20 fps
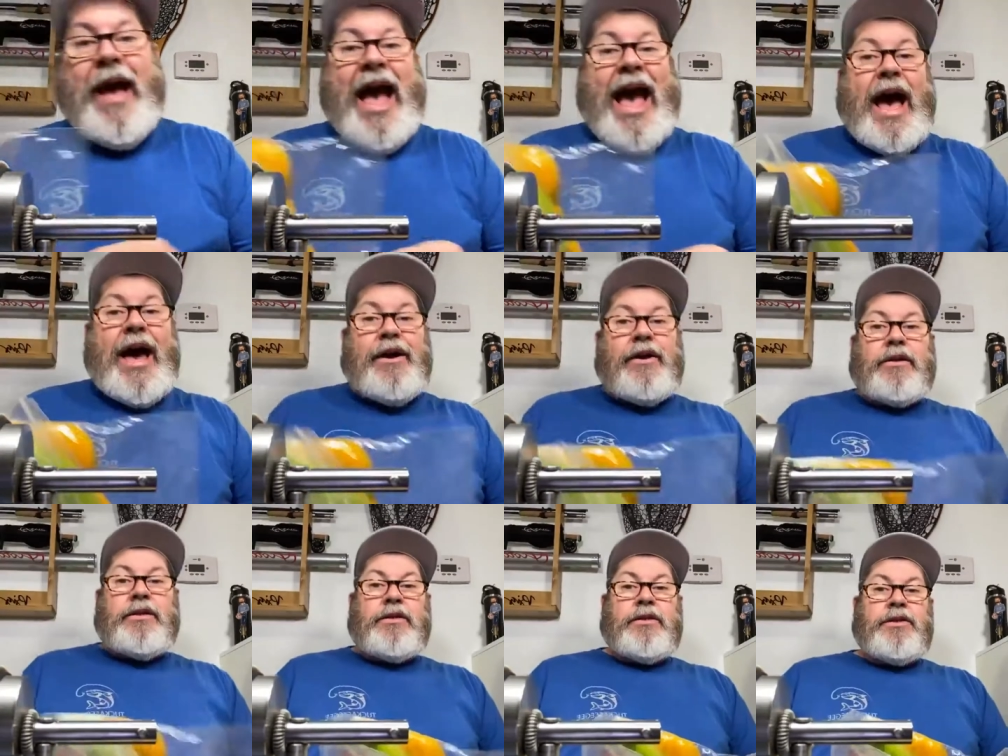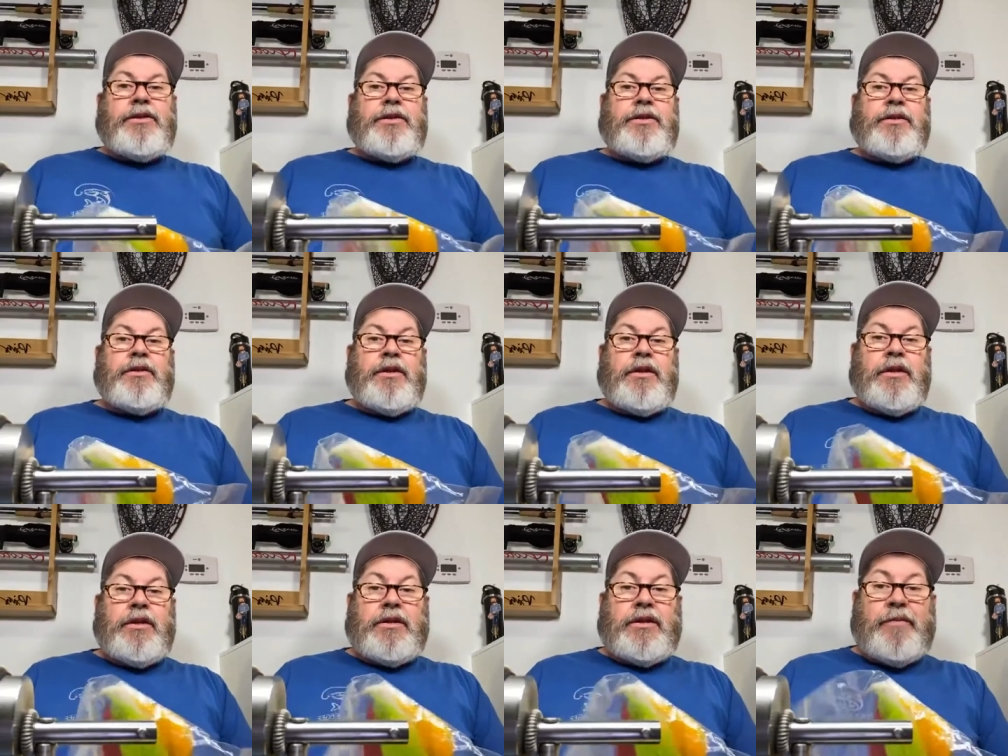patterns.
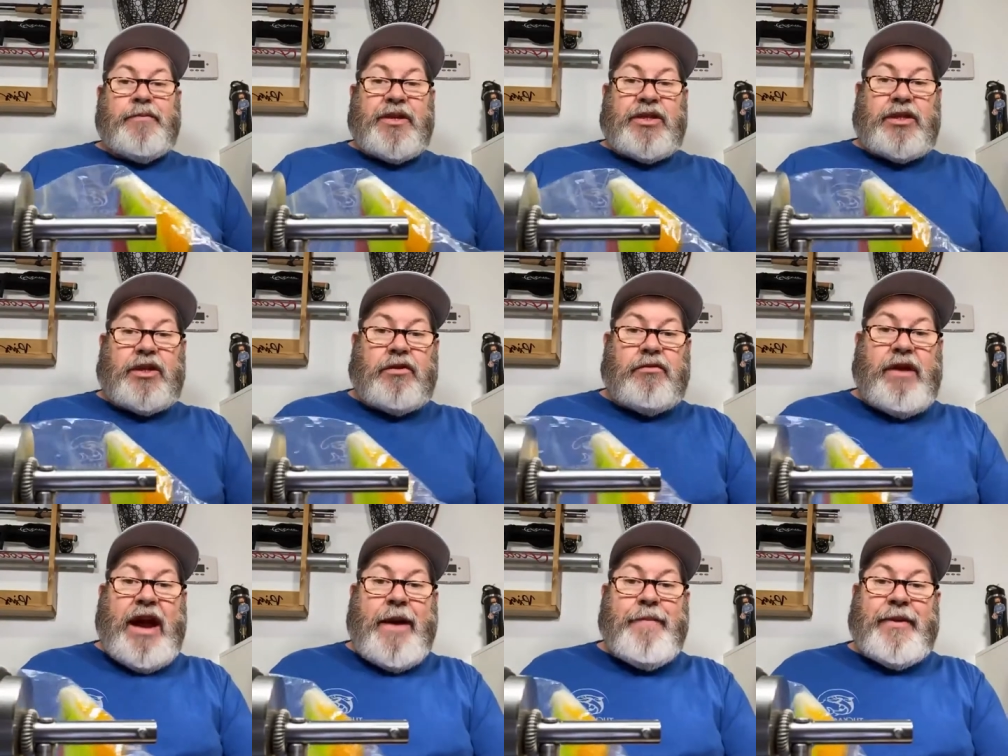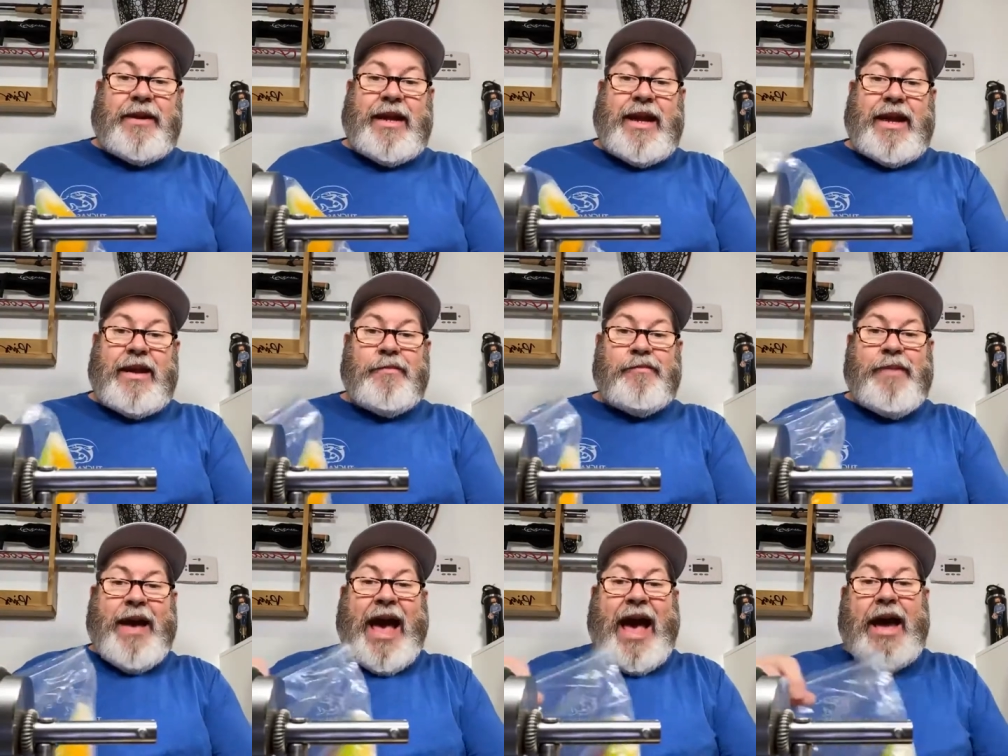The Mr.
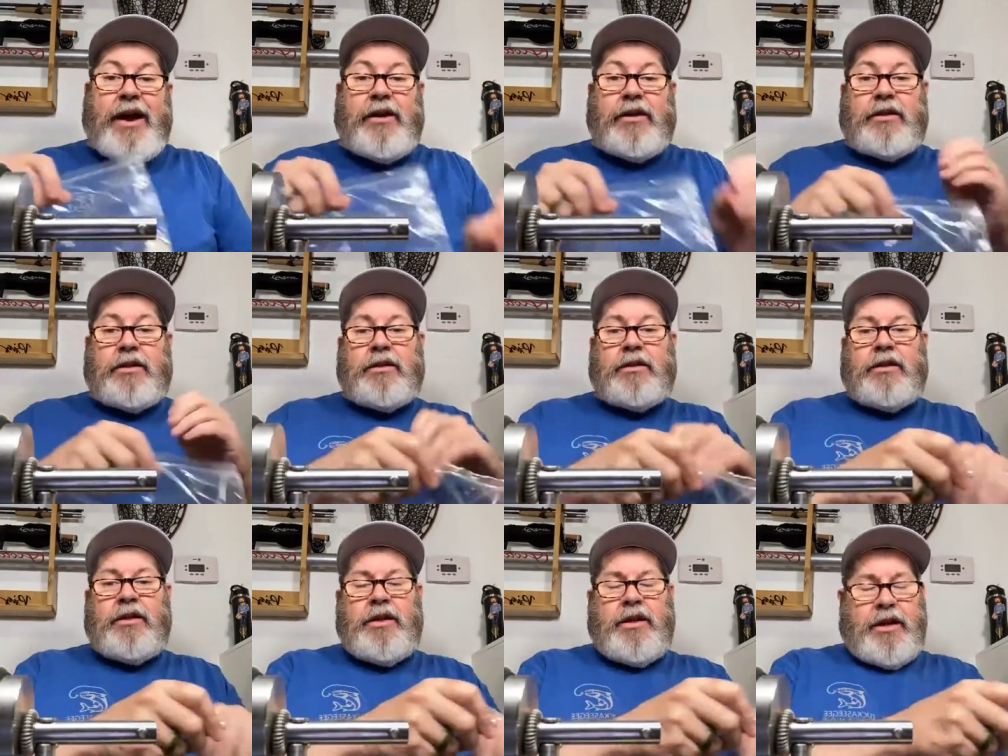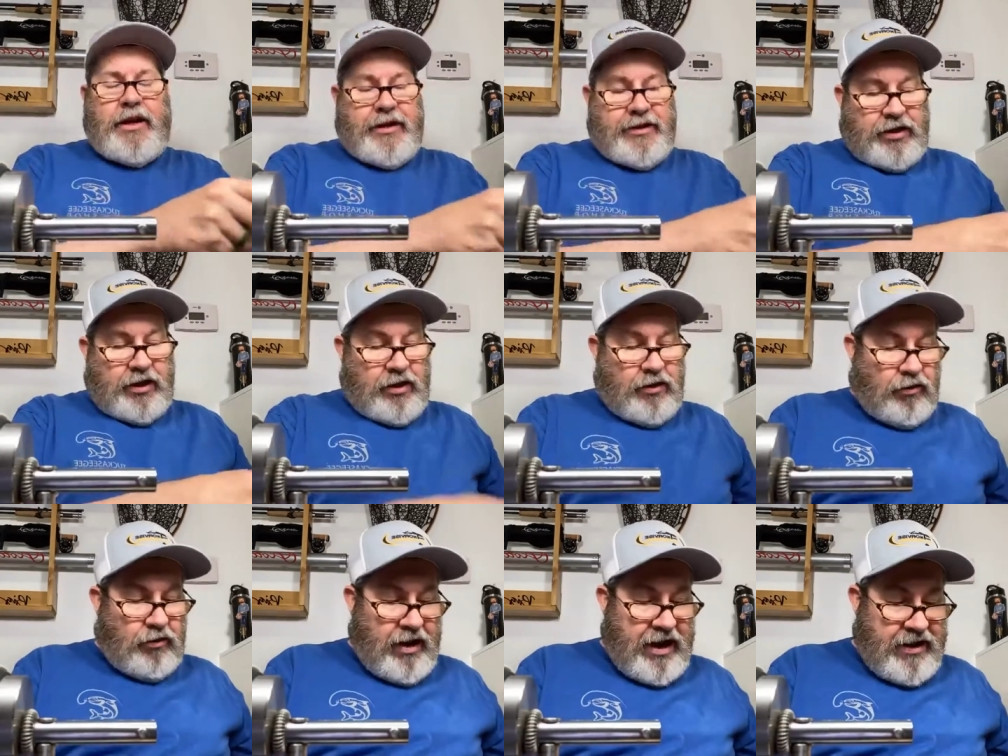Rapidan pattern is a
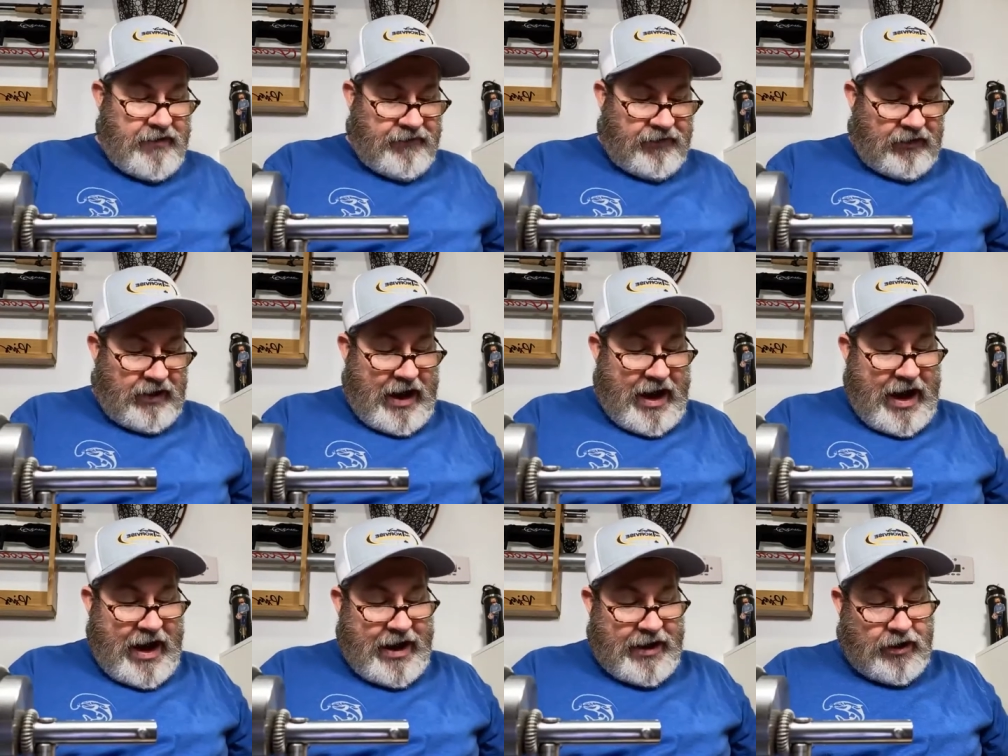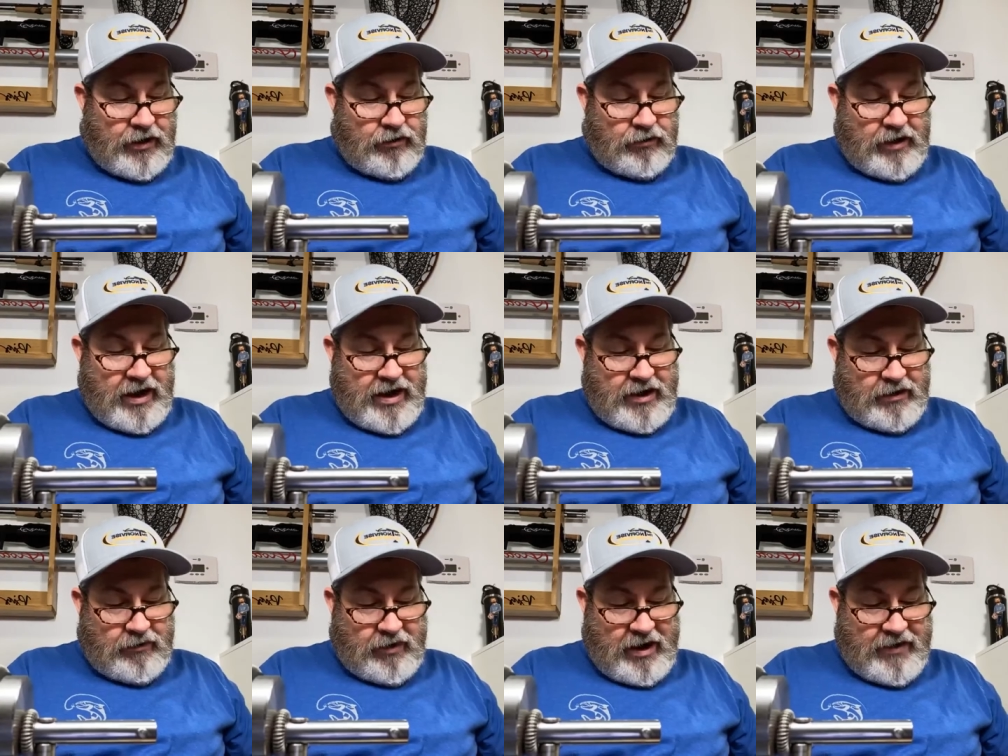great fly,
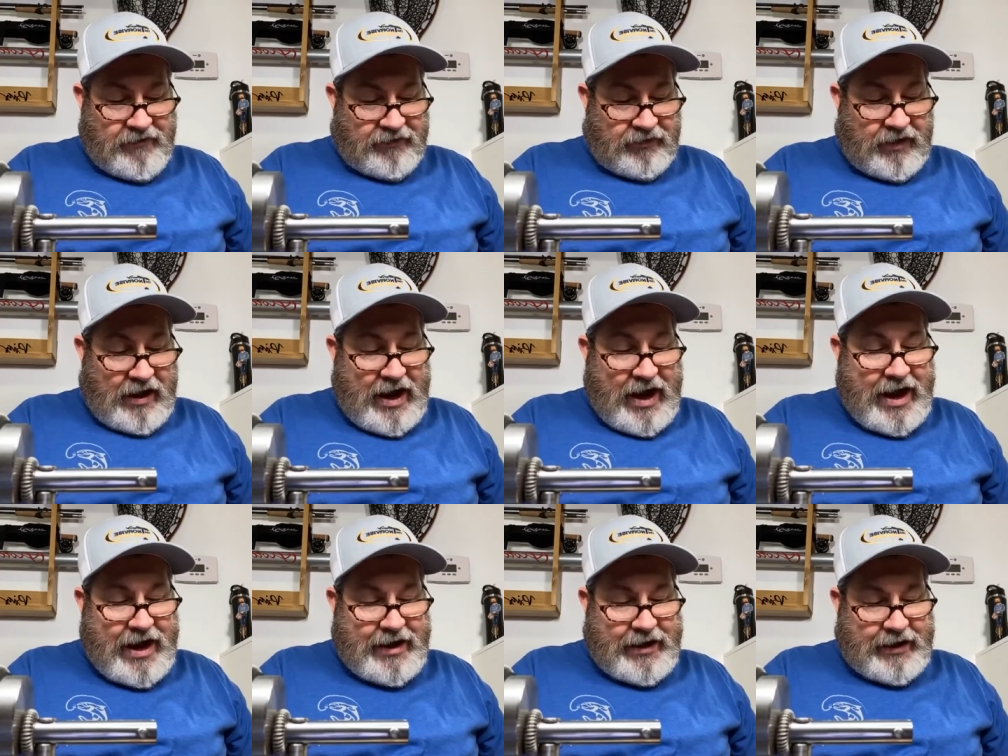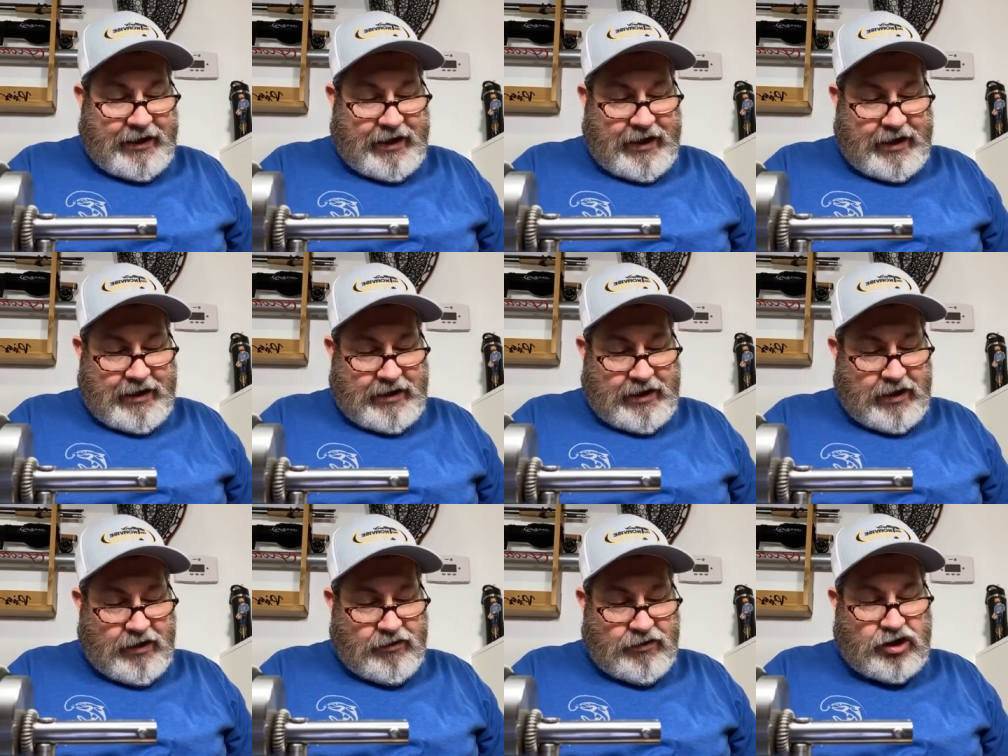great fly
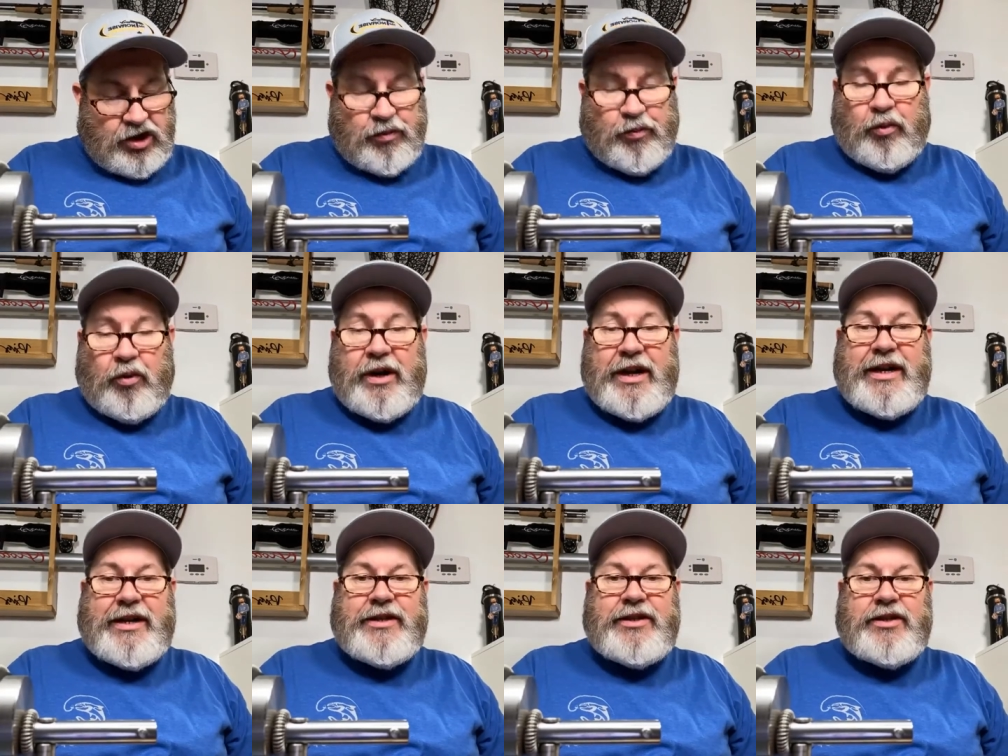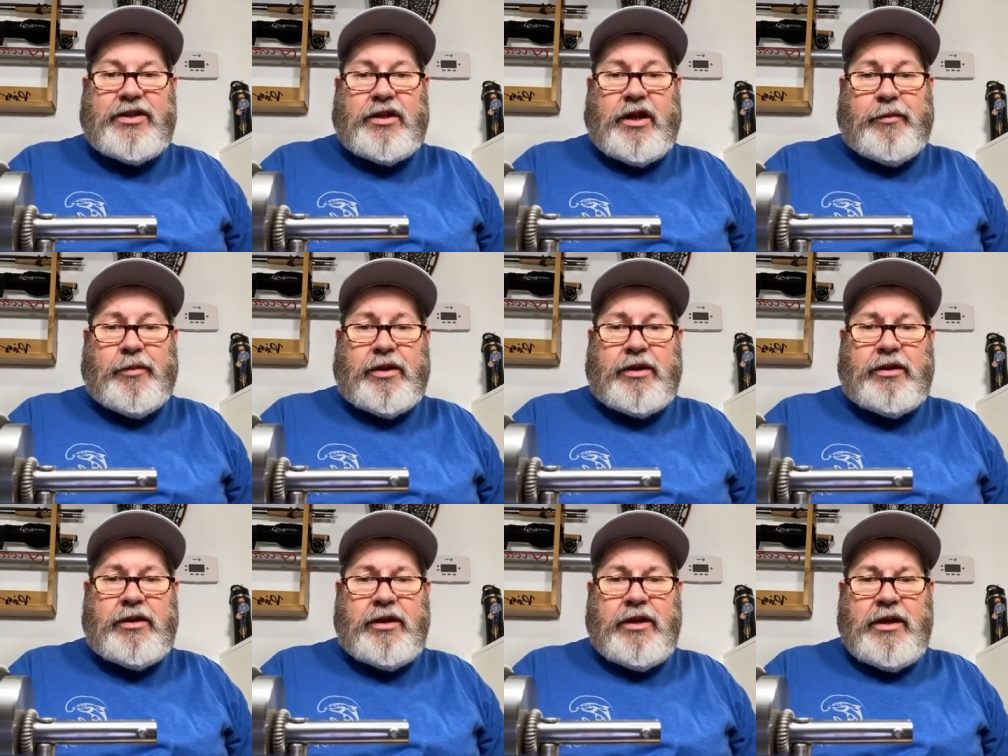in the spring,
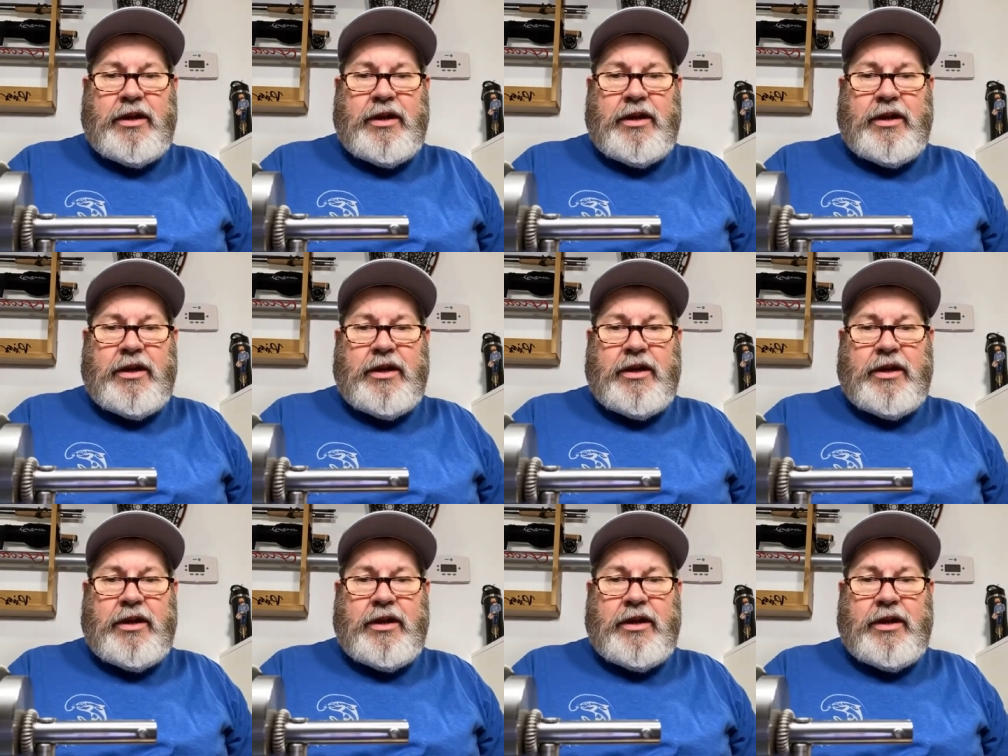summer.